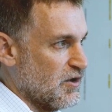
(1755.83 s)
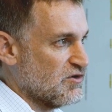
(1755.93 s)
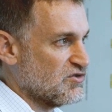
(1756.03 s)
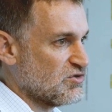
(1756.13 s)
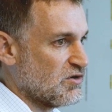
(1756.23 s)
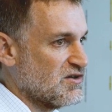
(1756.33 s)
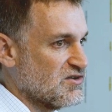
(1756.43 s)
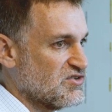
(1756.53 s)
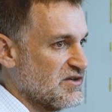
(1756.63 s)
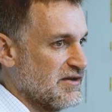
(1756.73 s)
you're starting
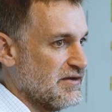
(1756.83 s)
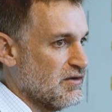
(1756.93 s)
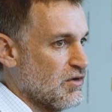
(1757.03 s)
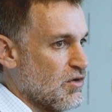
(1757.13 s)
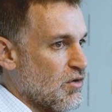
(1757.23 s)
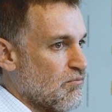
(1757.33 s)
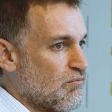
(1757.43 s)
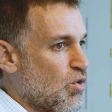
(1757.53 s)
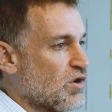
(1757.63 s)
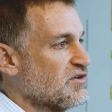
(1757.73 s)
to see
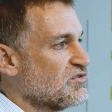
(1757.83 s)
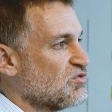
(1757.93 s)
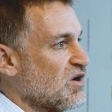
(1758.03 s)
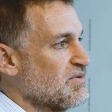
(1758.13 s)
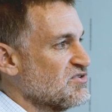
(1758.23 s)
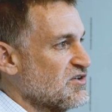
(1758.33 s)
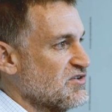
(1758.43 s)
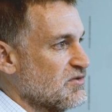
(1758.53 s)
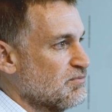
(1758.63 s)
more discrepancies